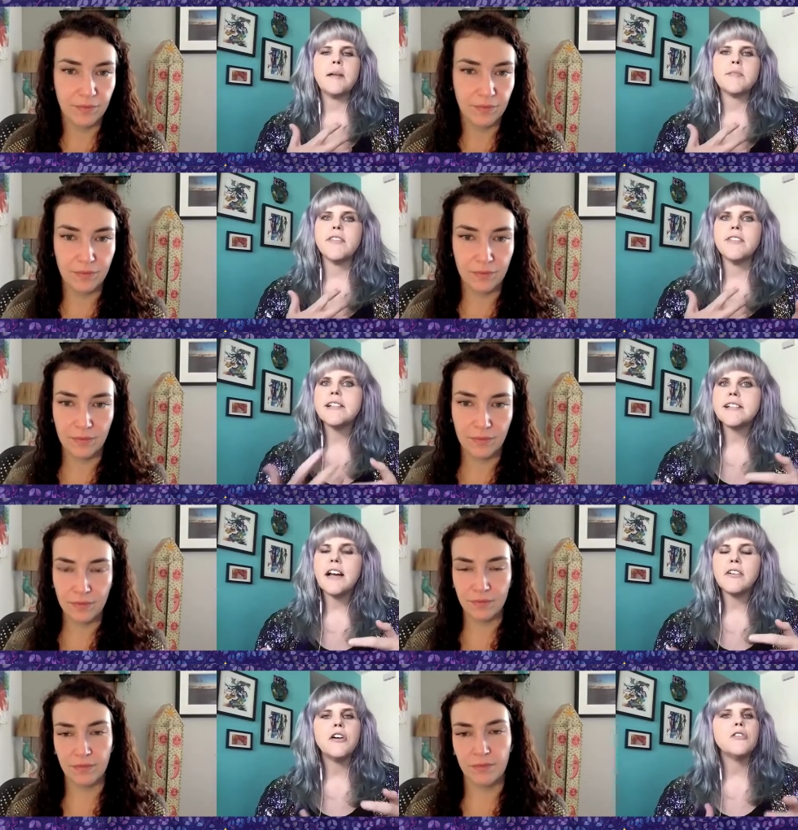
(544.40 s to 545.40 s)
Speaker 1: perhaps give a
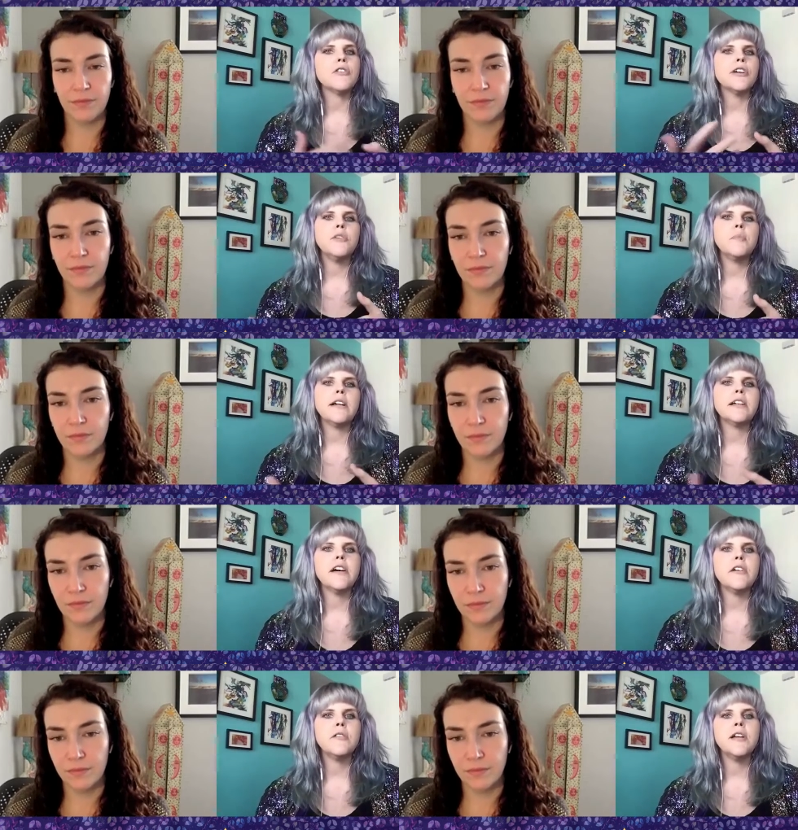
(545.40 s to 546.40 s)
discount code or a coupon
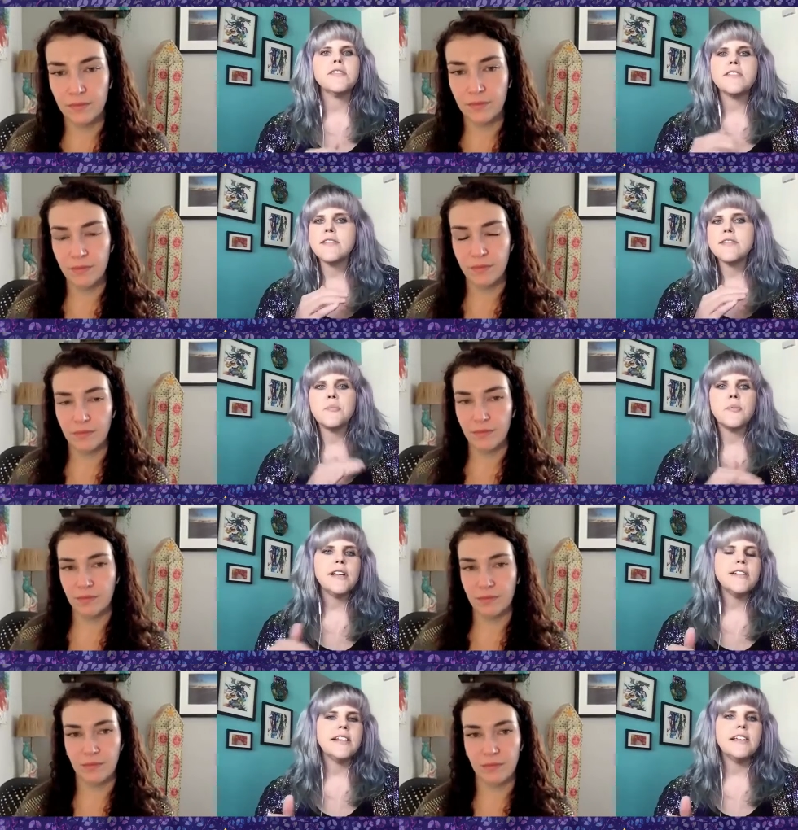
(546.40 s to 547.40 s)
code. This is super
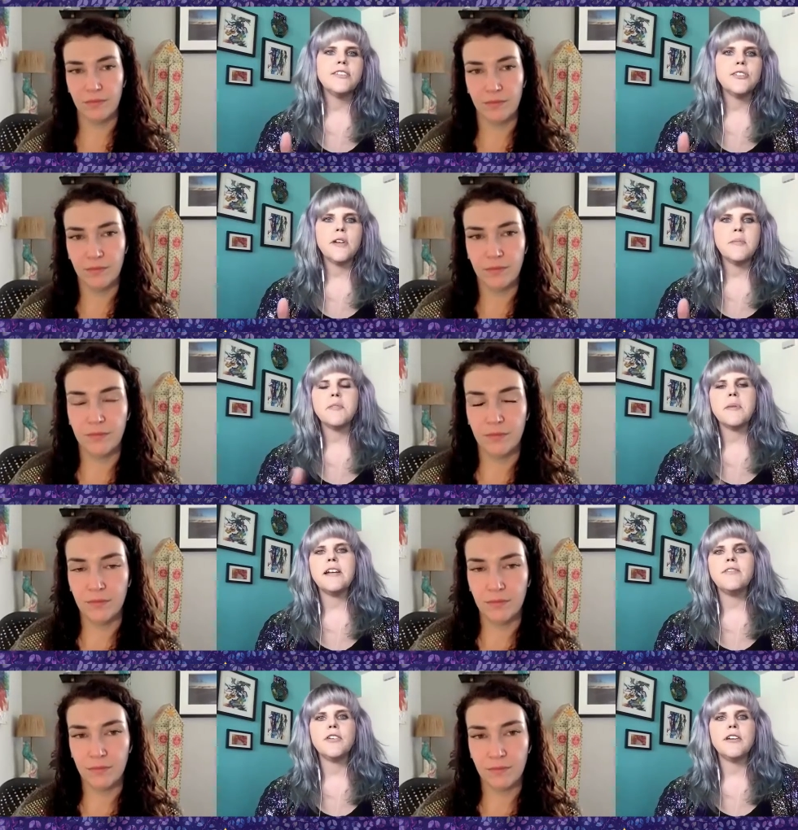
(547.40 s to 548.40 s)
easy to
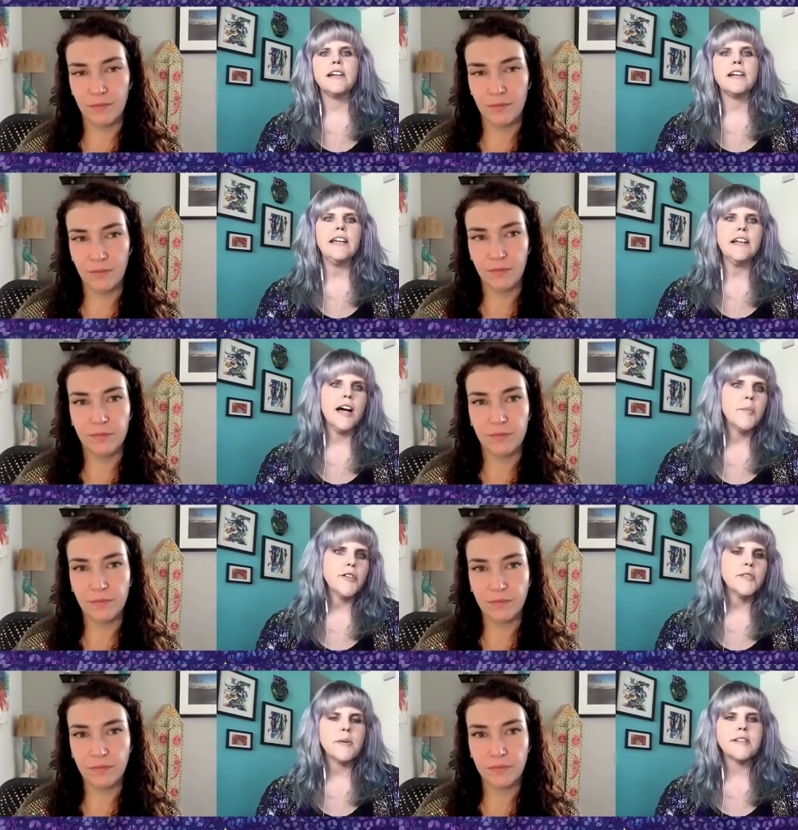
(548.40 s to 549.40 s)
implement if you're in an
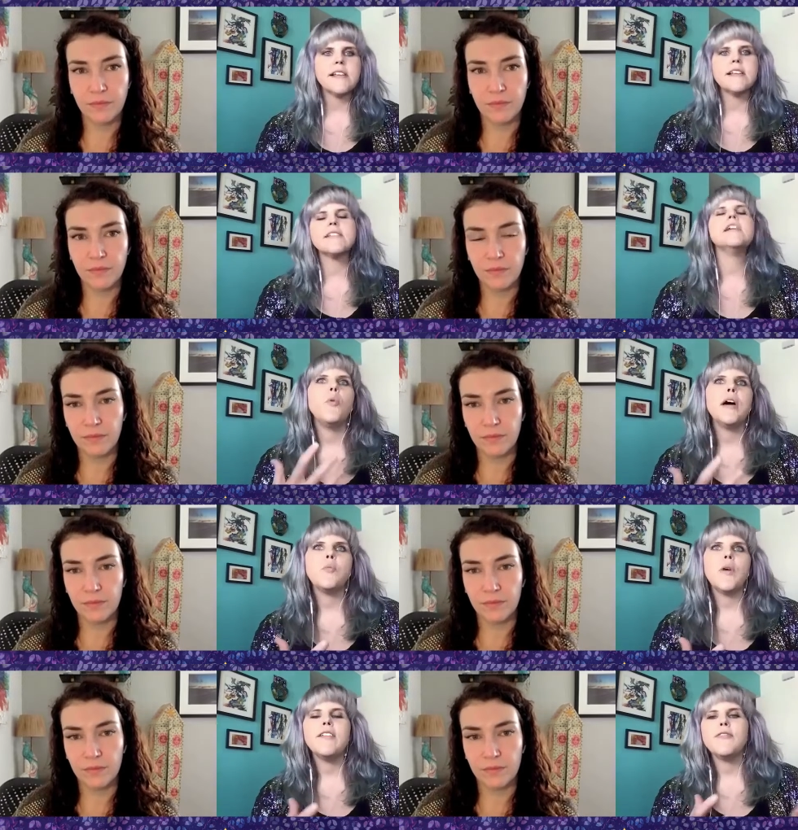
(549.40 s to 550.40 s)
e-commerce business.
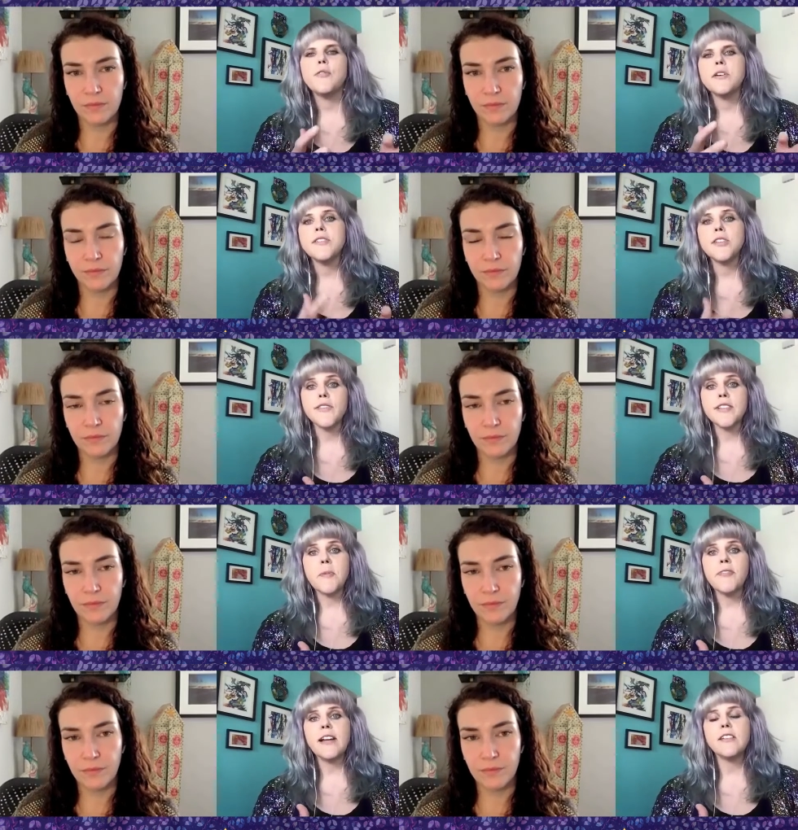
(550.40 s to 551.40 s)
One way for service
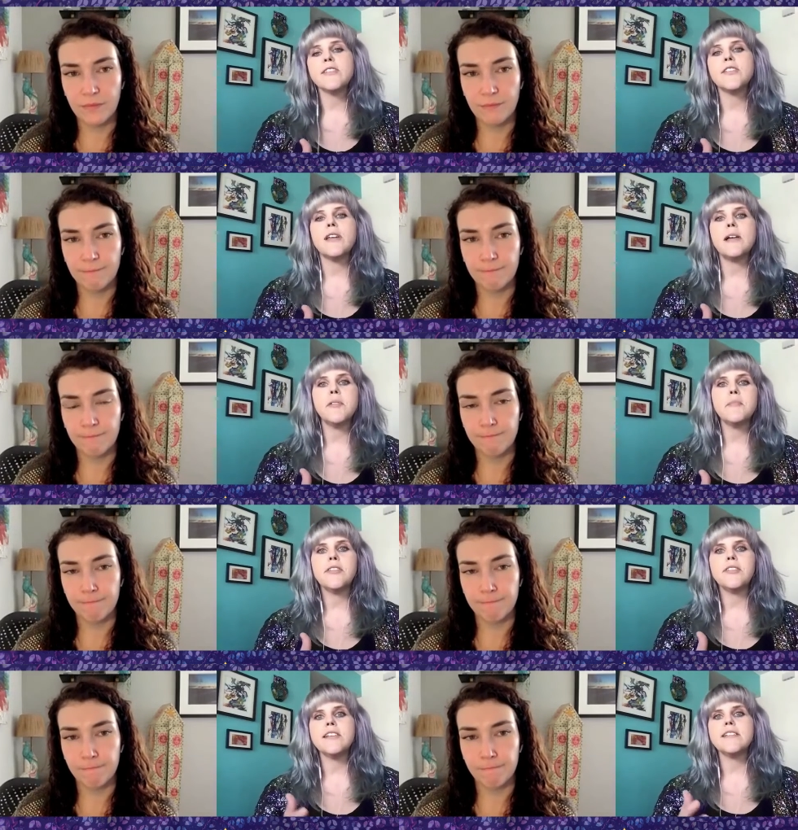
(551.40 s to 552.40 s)
providers to
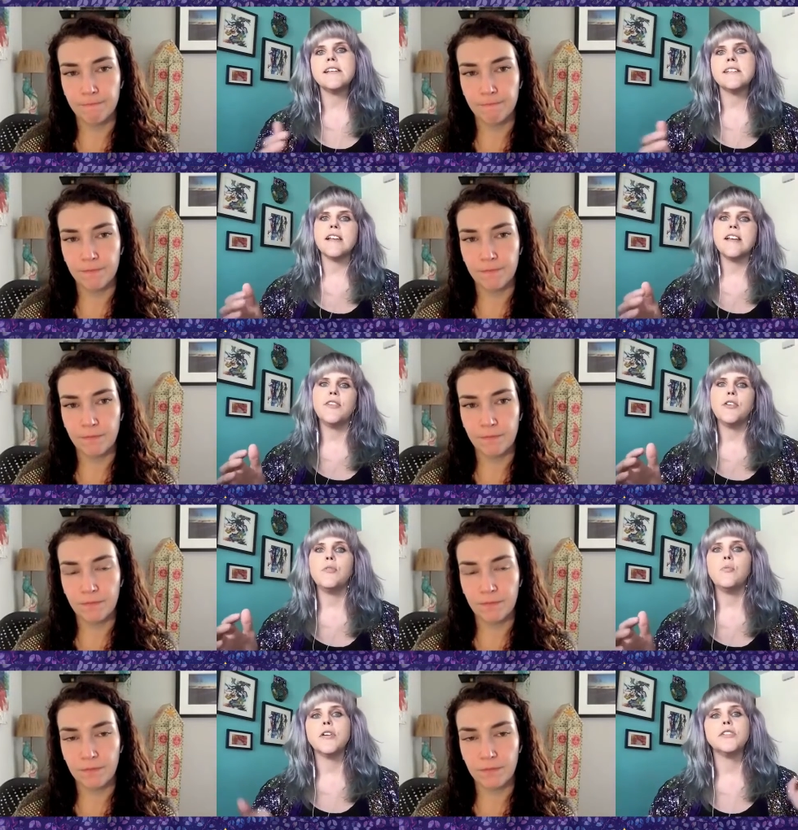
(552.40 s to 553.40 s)
implement this is if
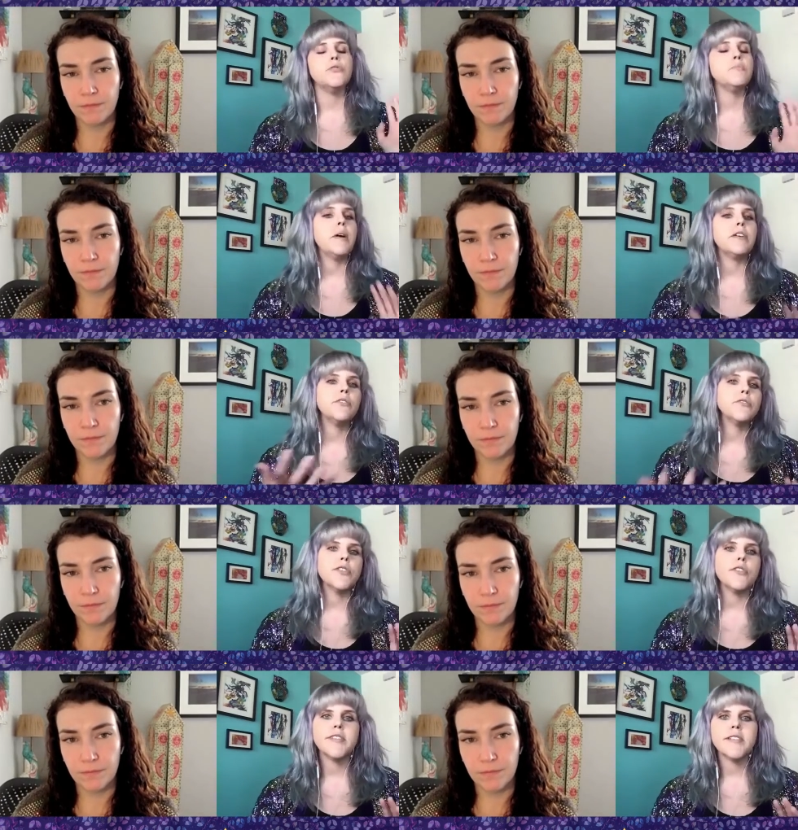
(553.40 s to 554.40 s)
you were to bundle
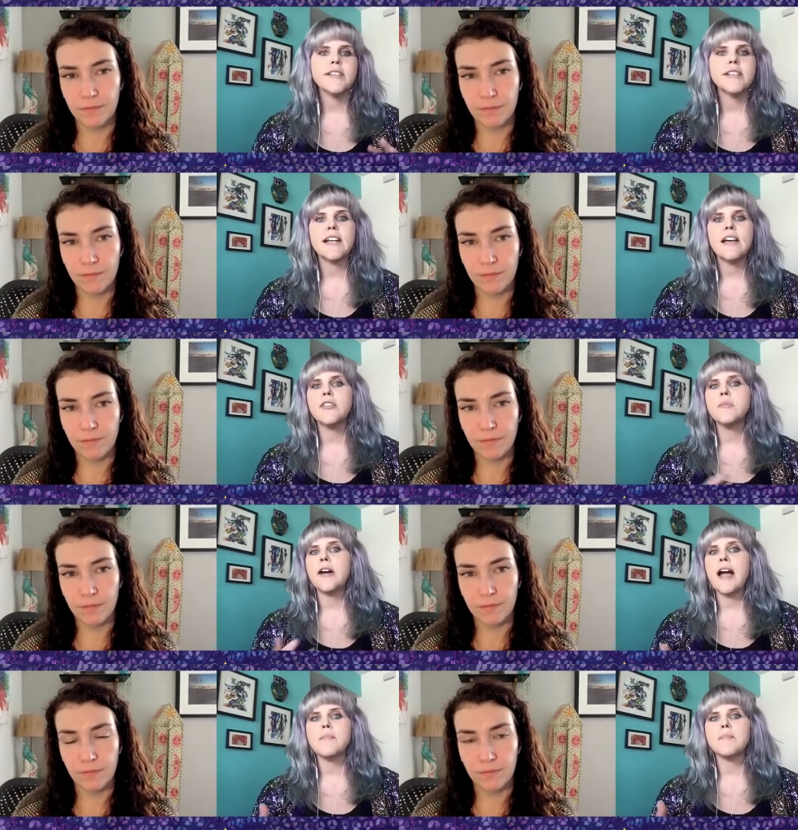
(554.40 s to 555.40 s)
services together,
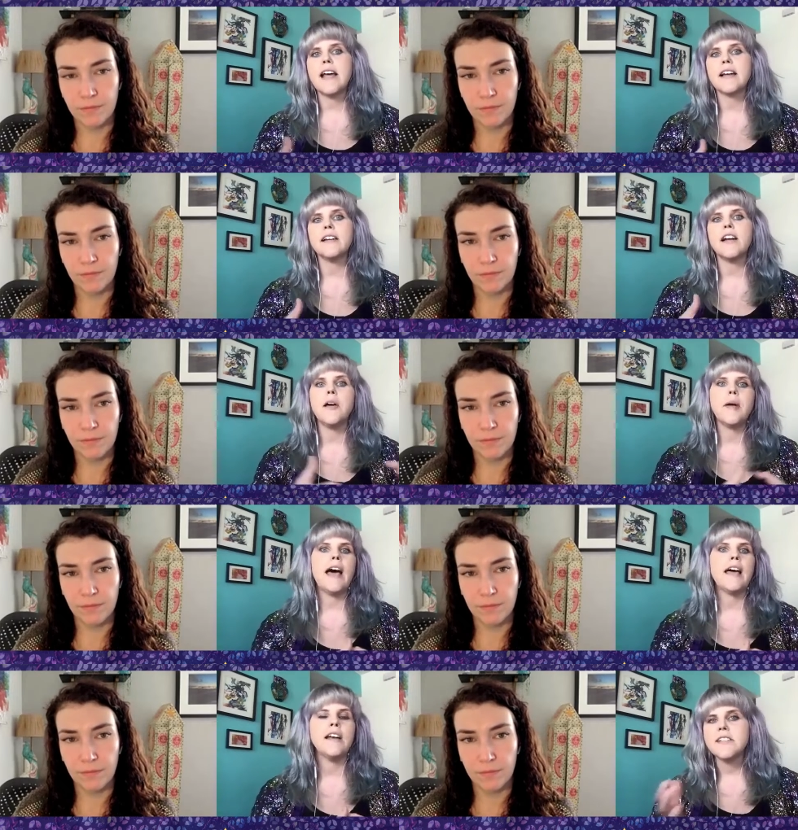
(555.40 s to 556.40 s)
perhaps that can come
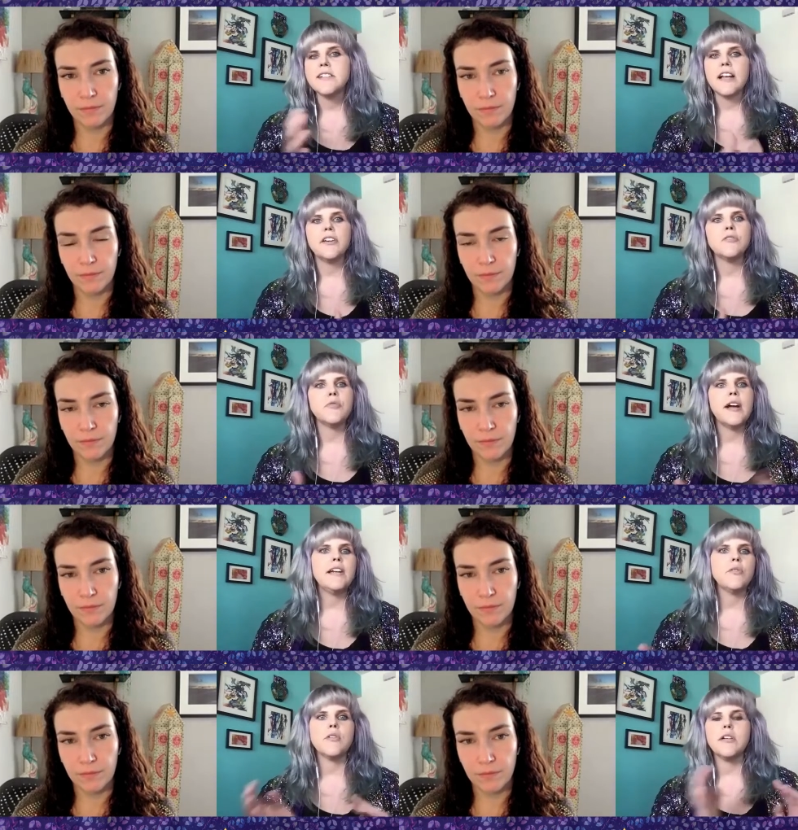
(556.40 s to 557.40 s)
at a discounted
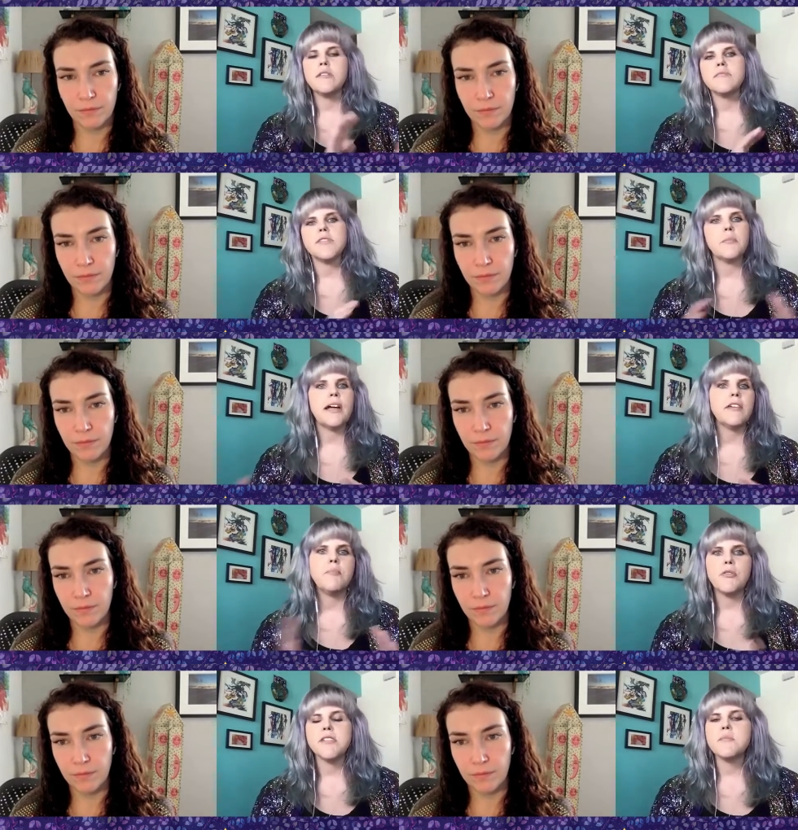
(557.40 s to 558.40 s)
rate or some kind
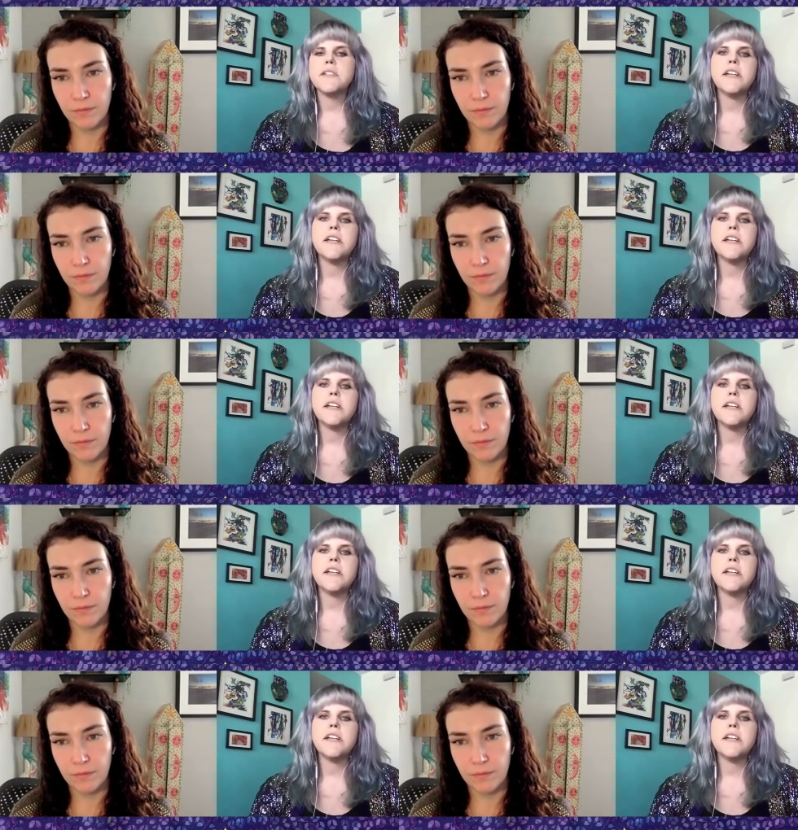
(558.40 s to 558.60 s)
of bonus